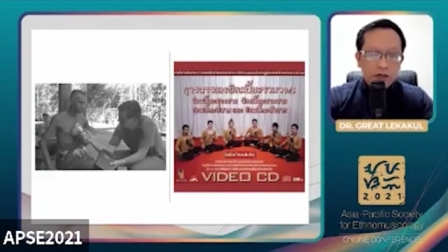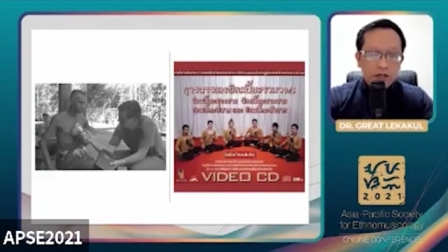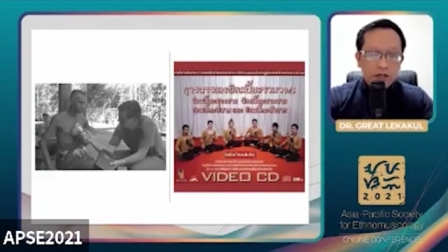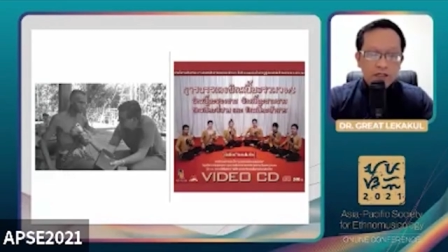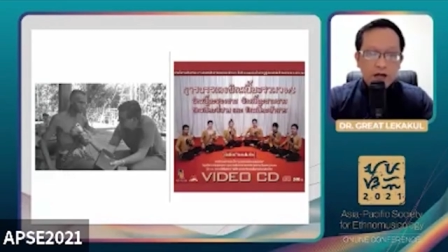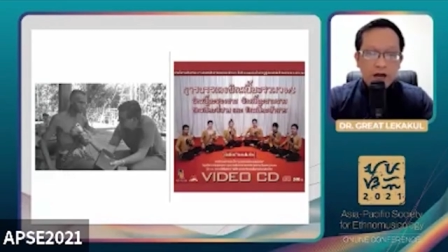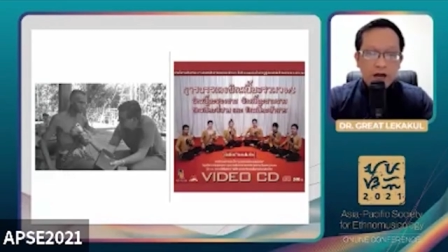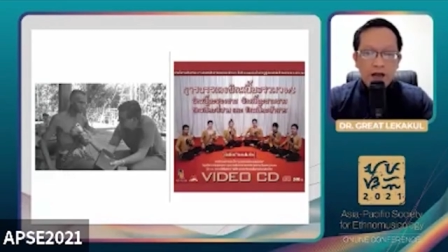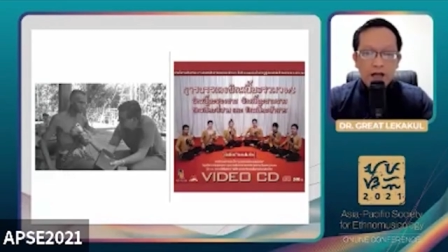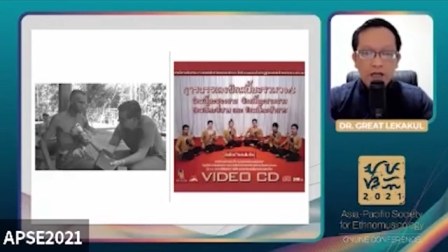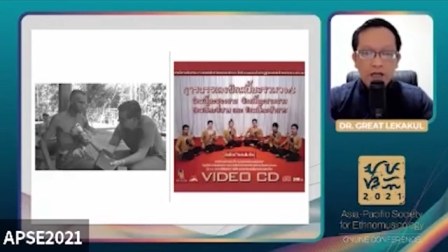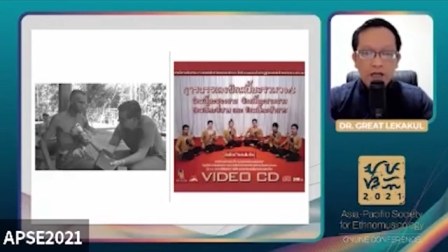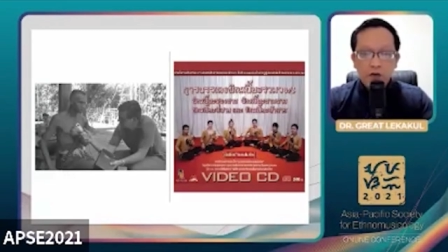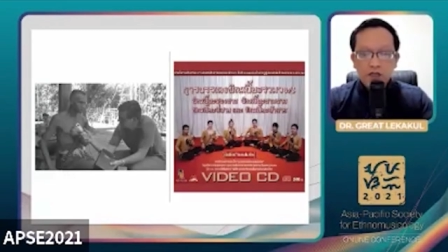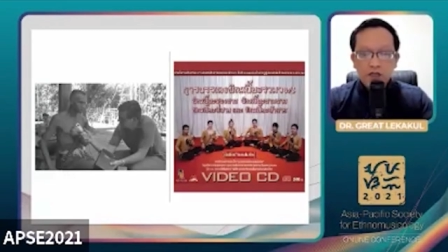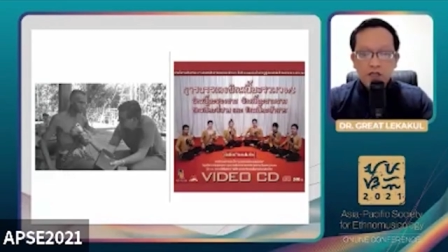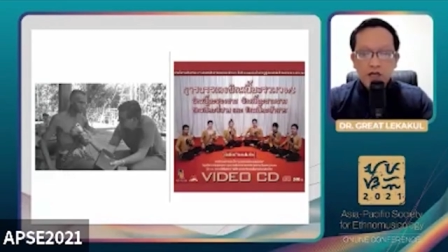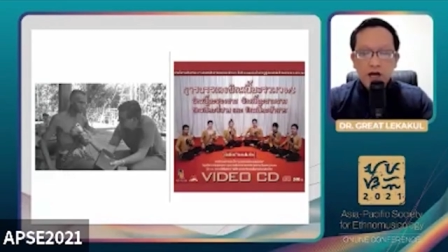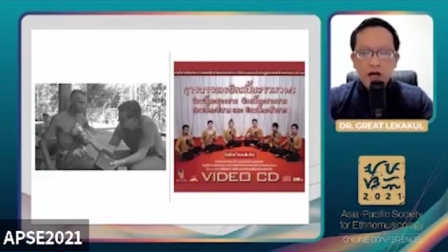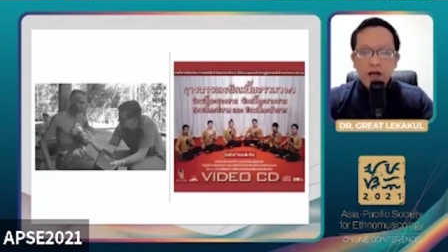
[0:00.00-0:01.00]
Kwanchai,
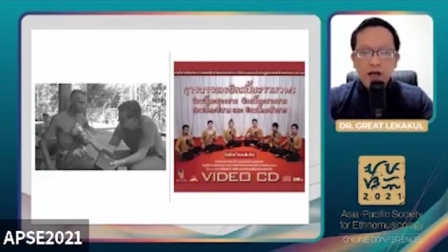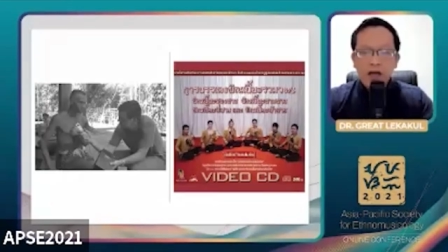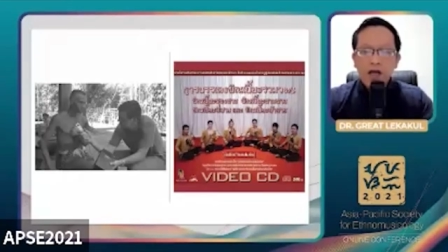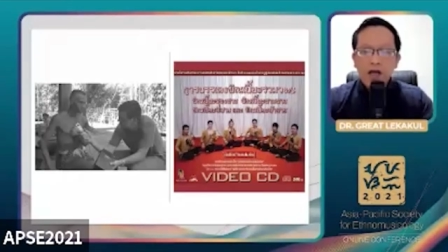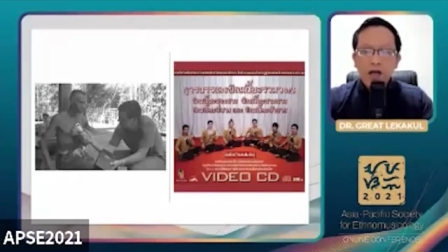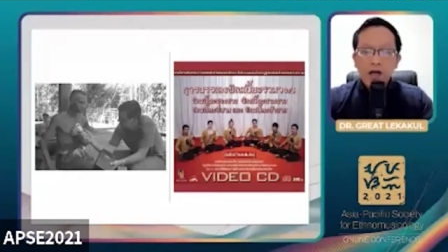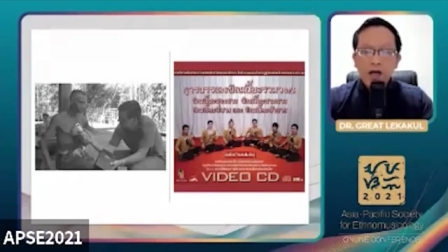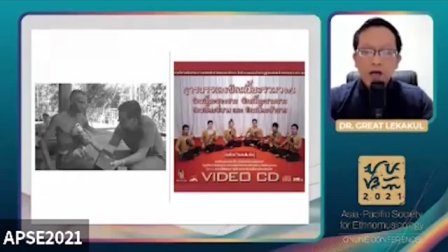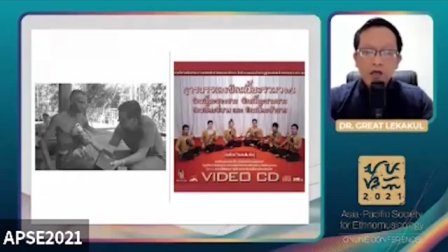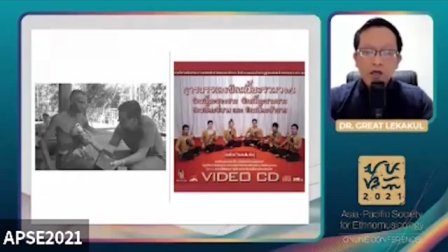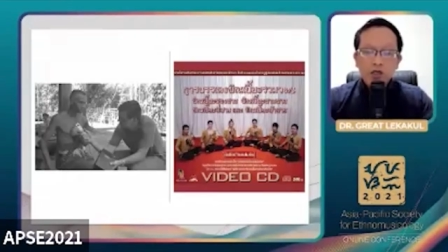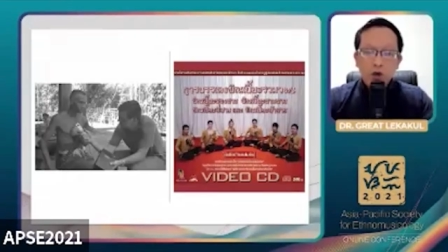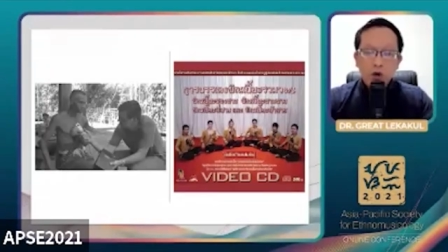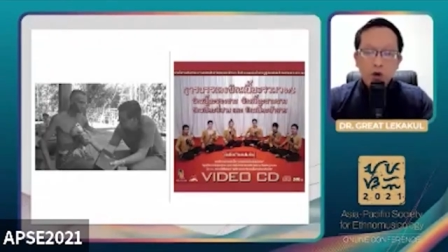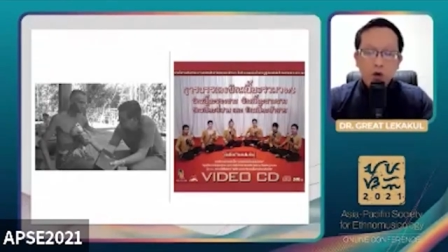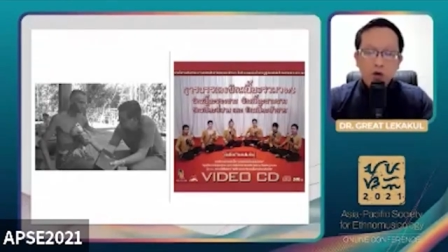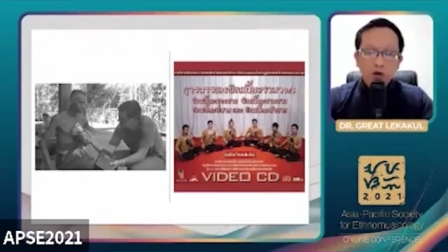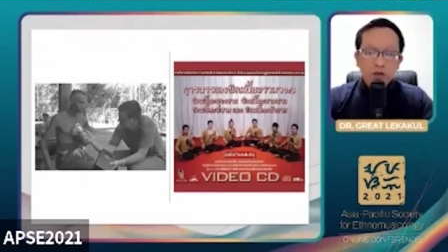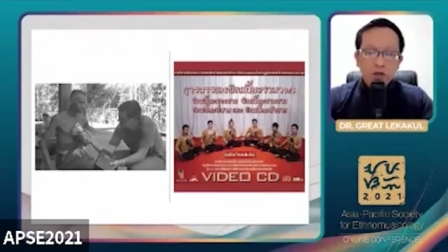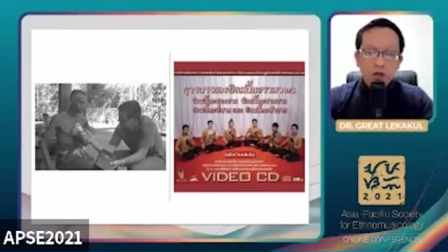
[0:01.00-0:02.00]
and Thawatchai
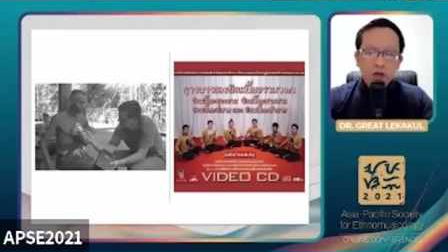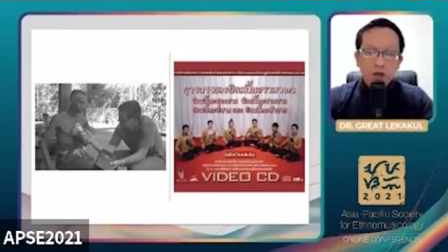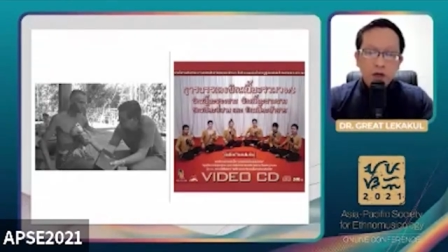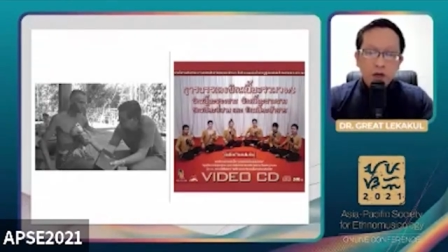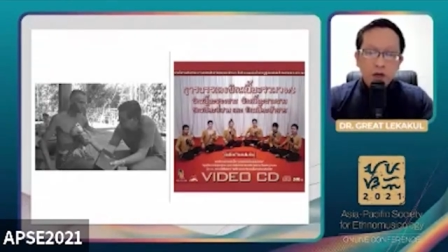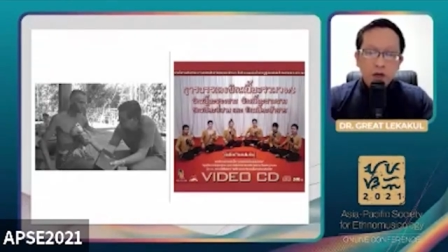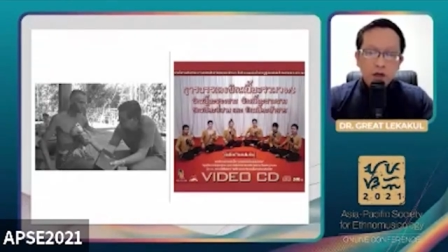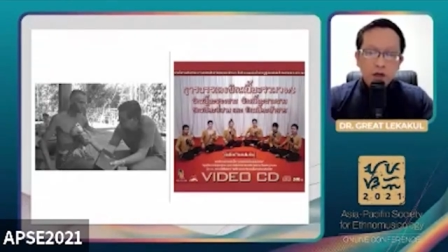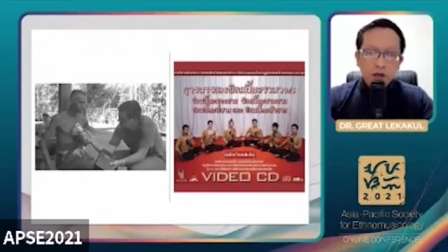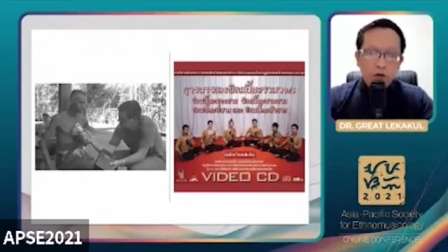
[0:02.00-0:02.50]
shows